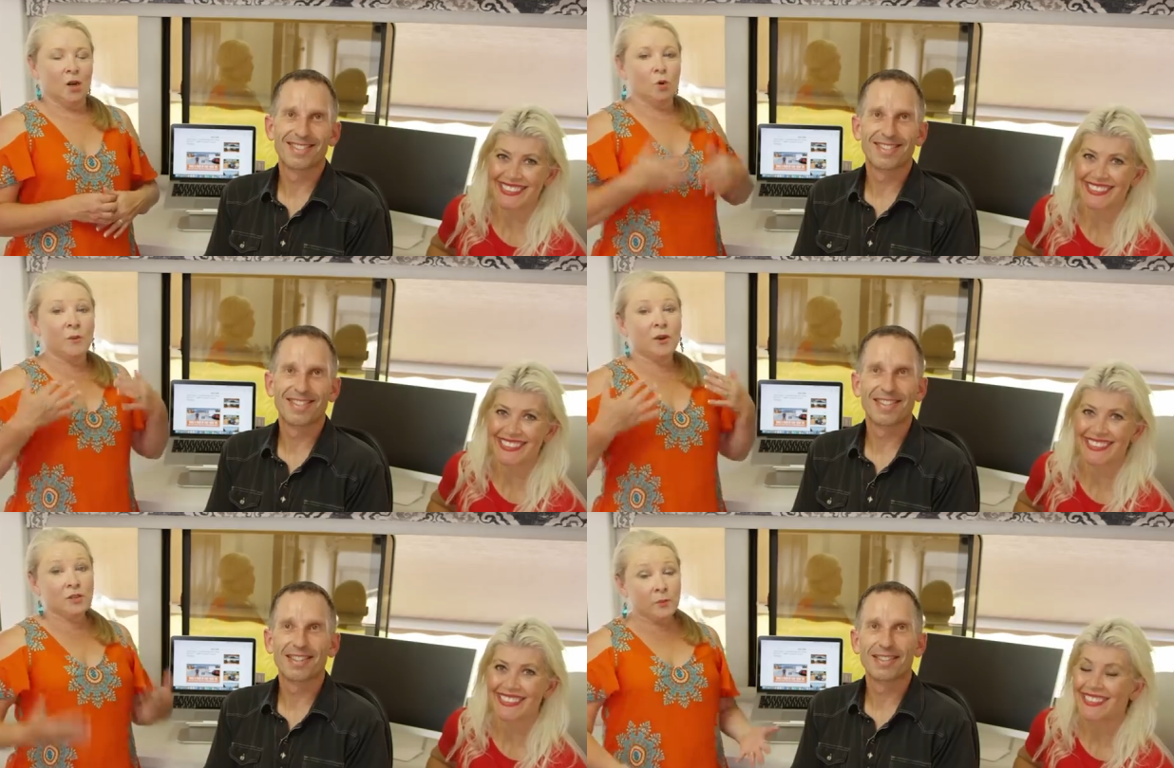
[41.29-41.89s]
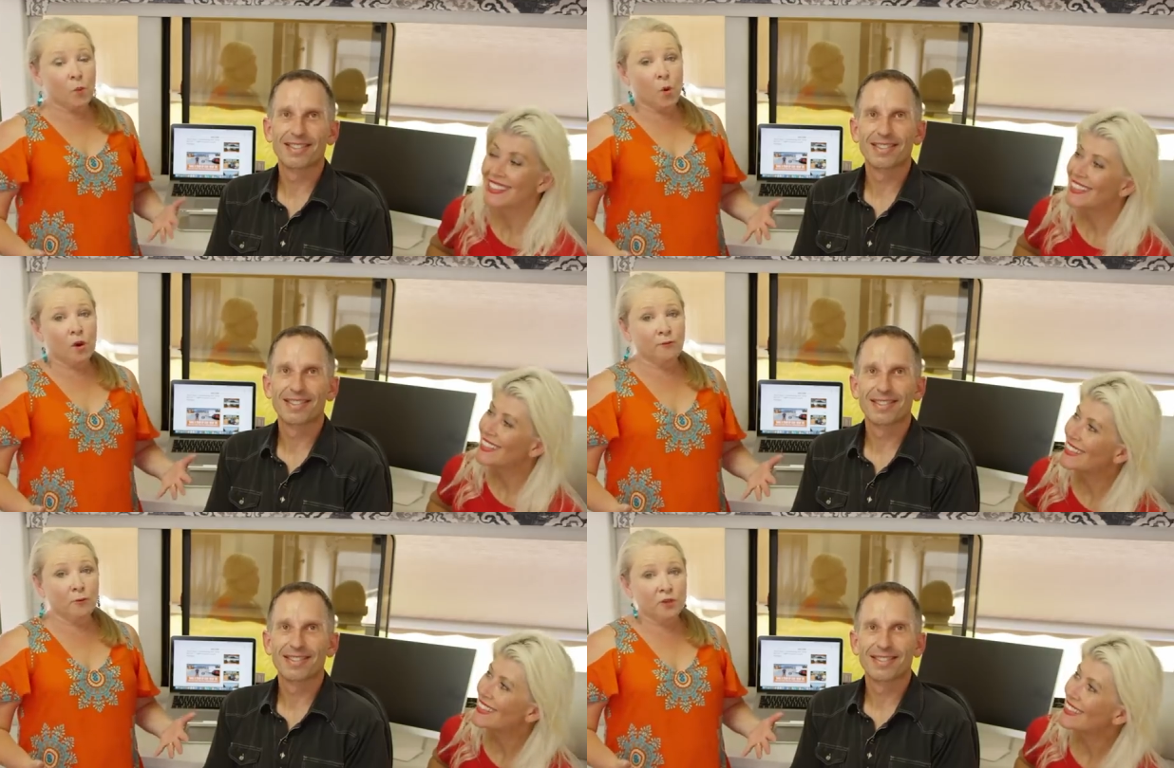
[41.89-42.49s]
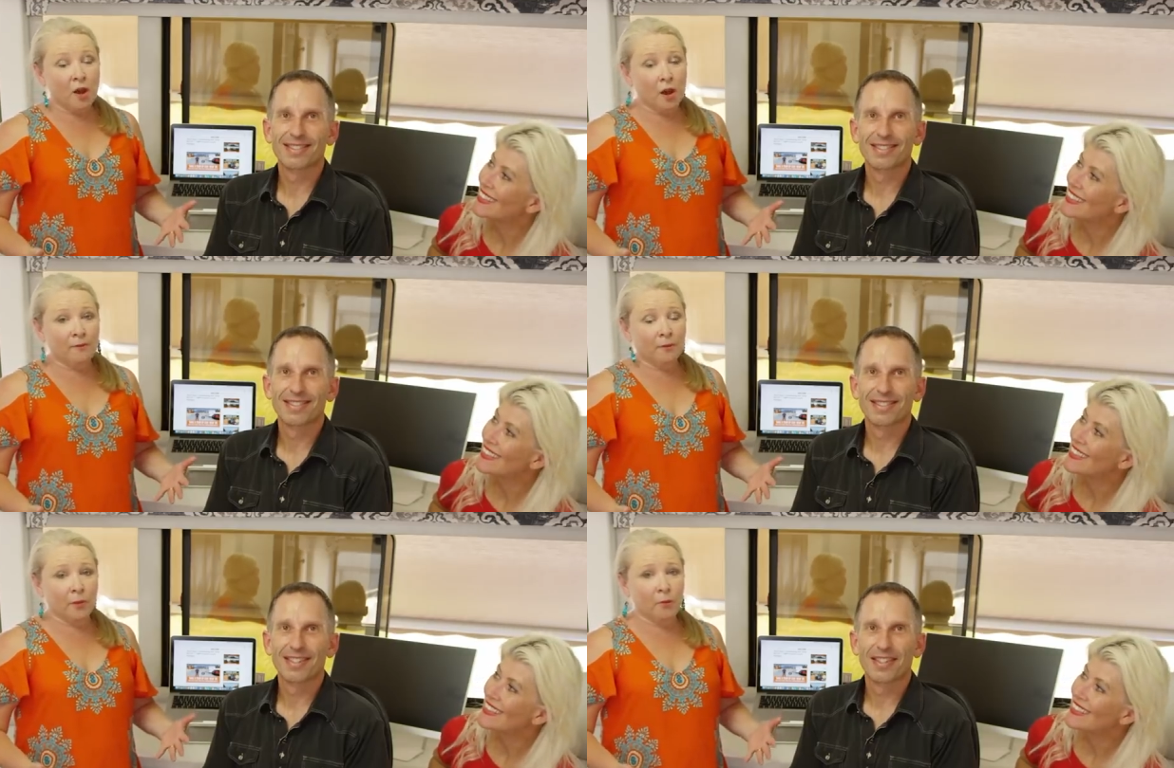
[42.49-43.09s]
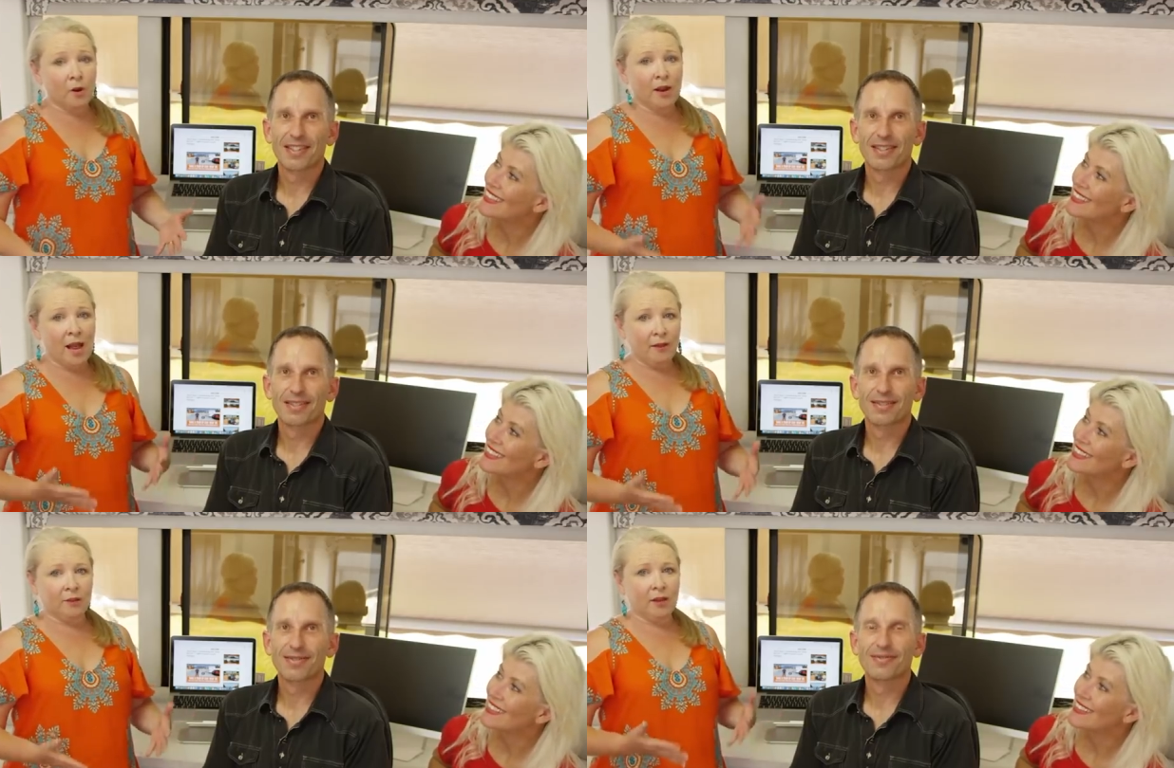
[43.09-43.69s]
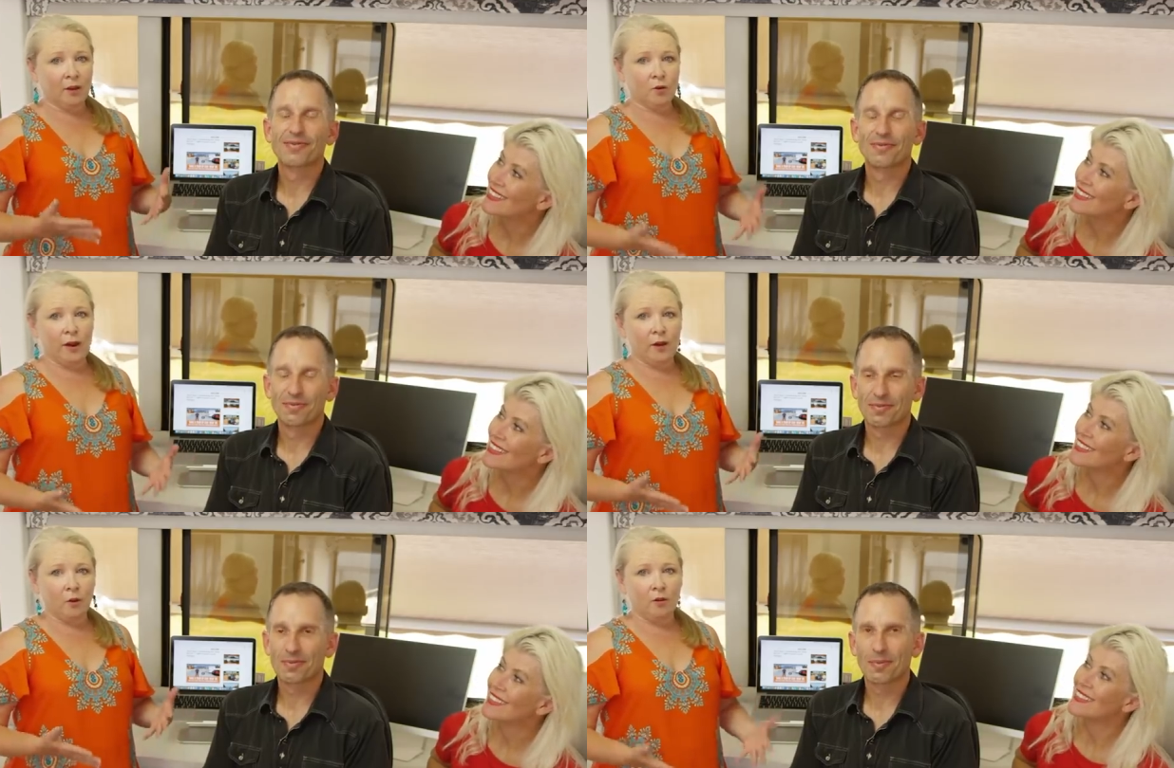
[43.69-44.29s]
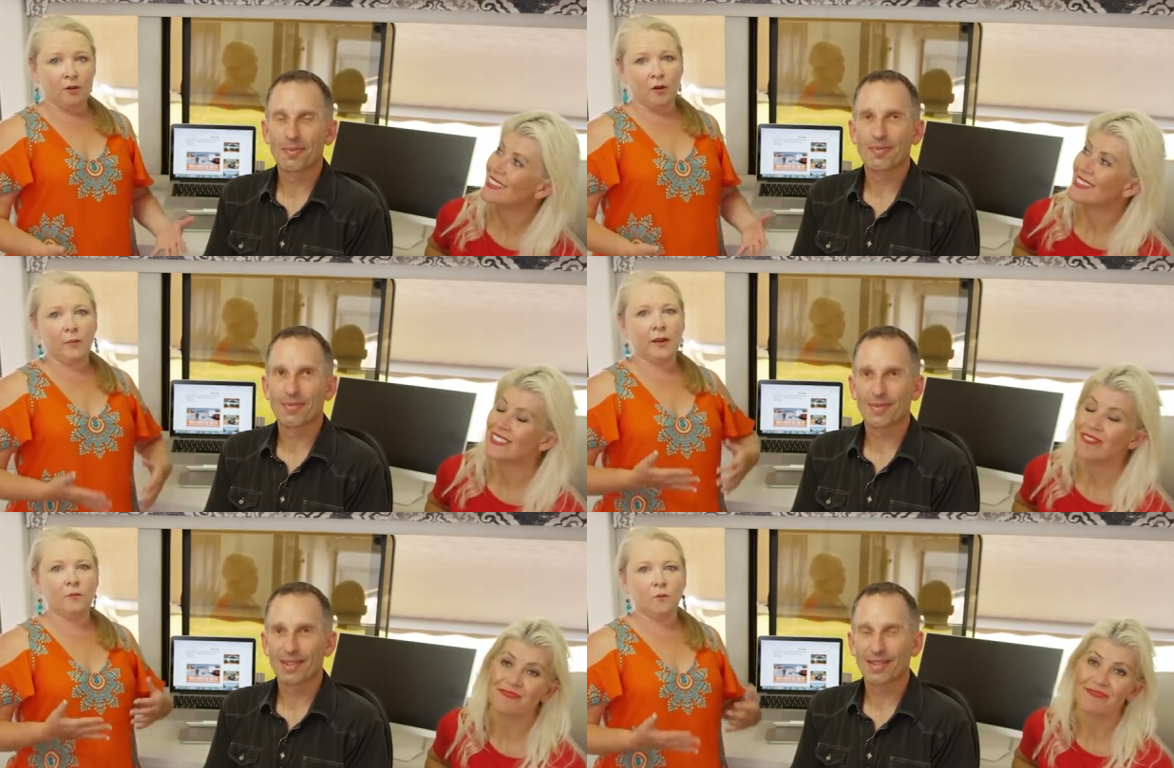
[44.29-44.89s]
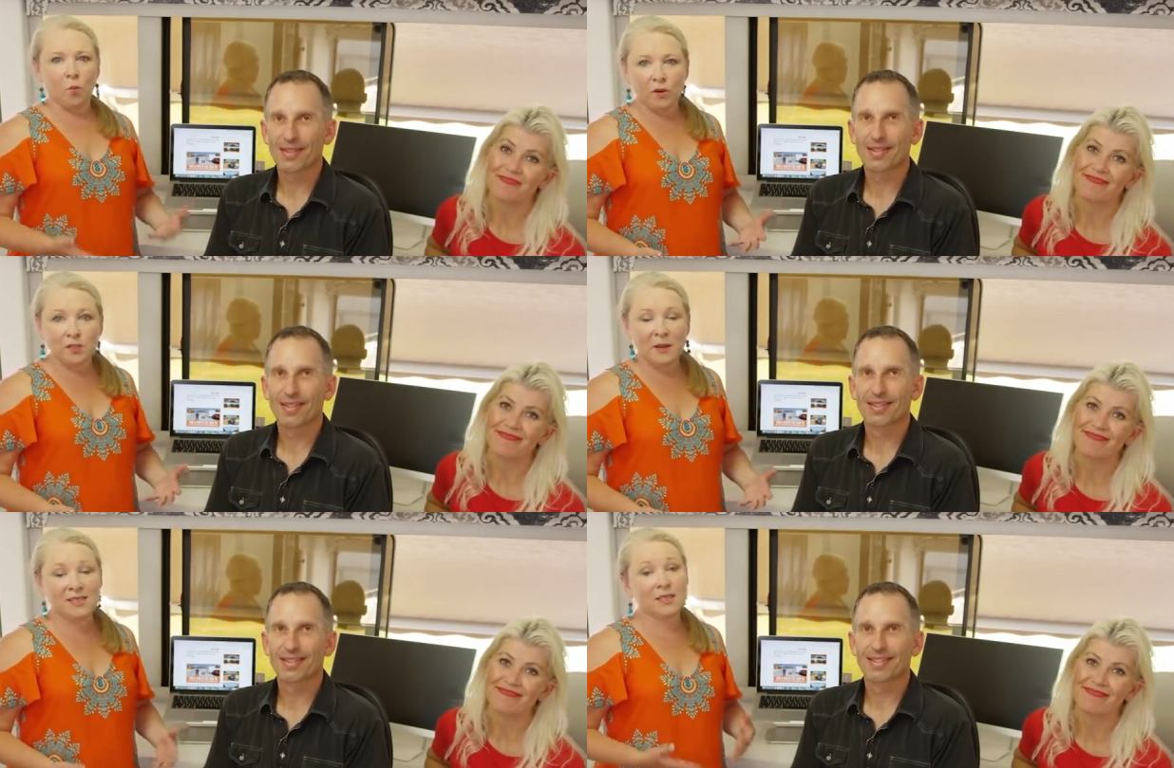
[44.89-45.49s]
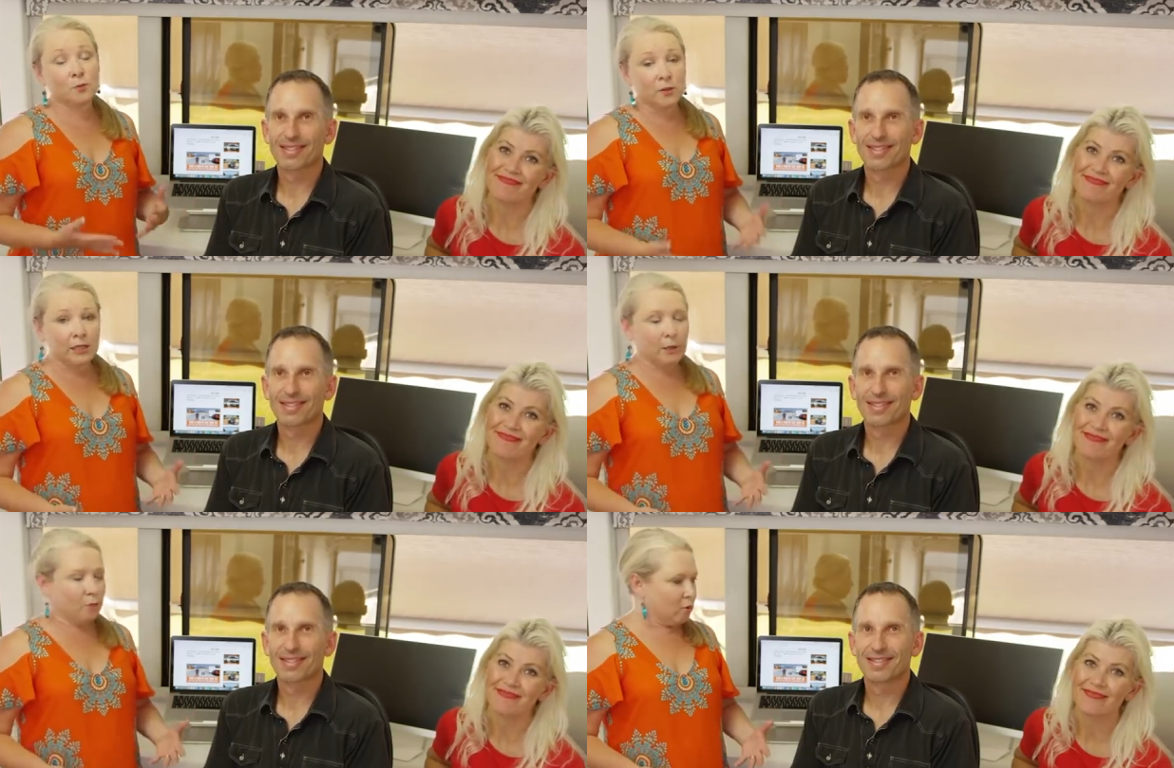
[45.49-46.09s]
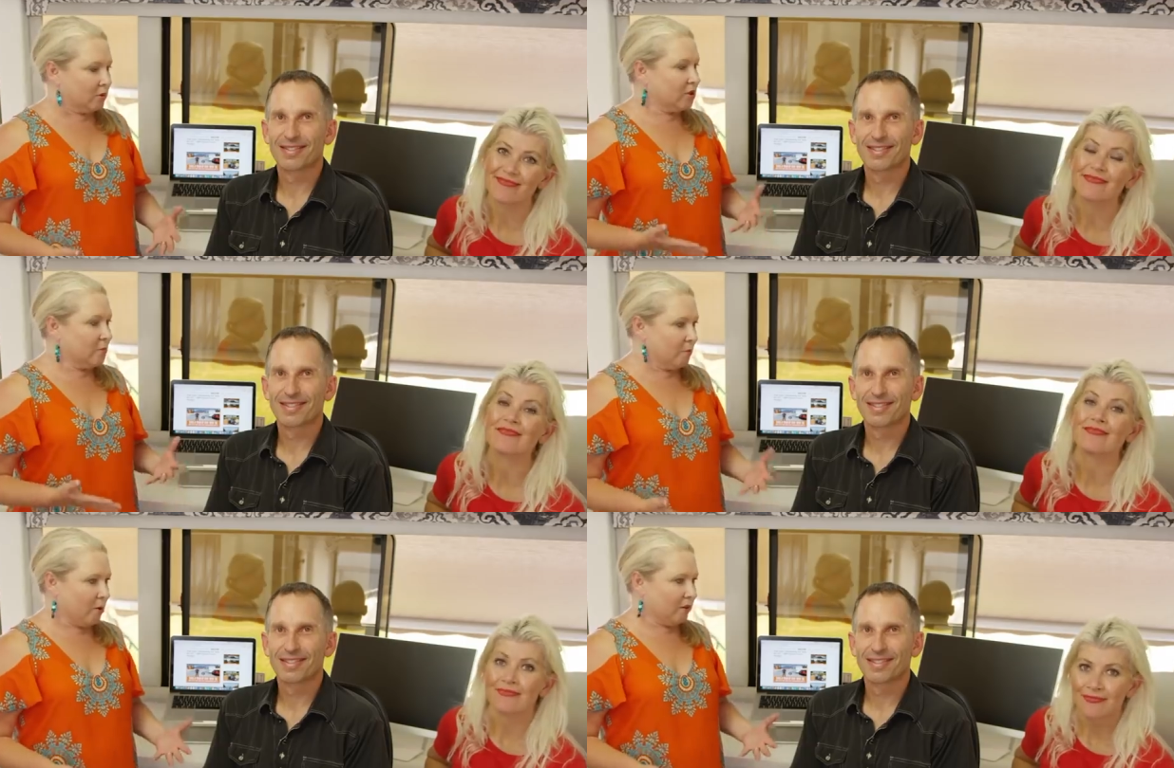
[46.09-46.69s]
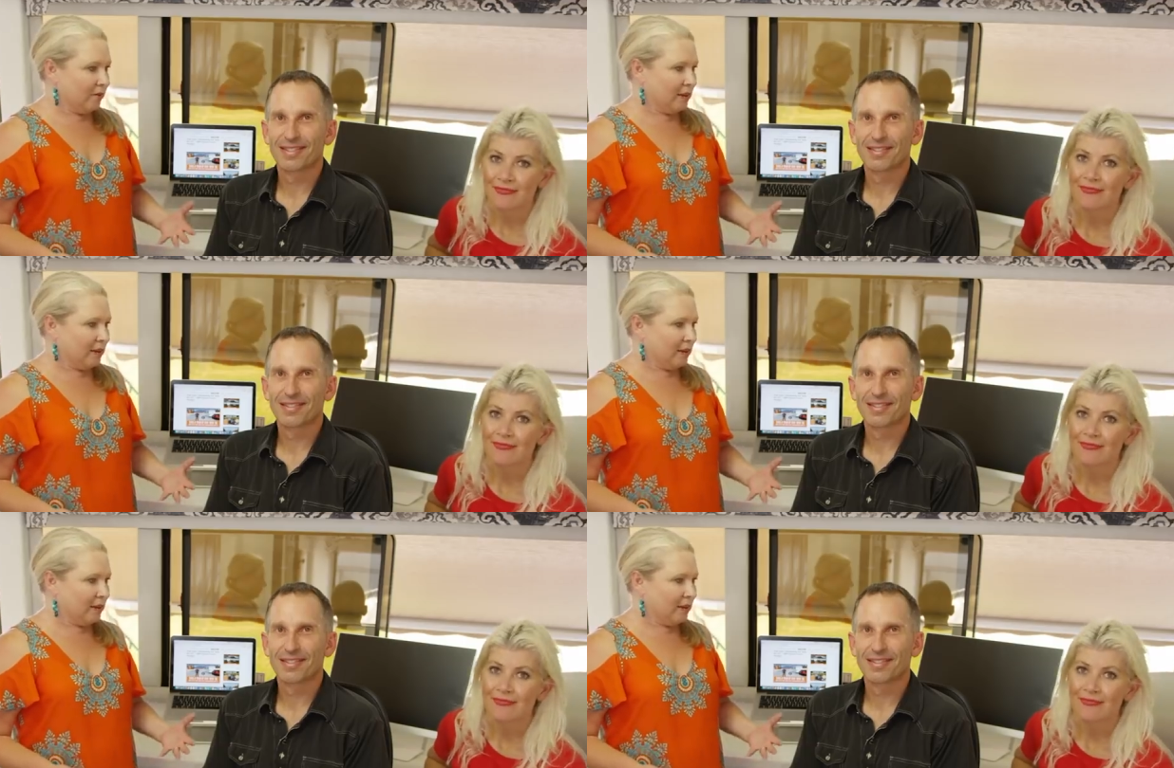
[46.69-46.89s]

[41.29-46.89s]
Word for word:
Speaker 1: Well, because we work full-time from the road, having a great ergonomic workspace is really important to both of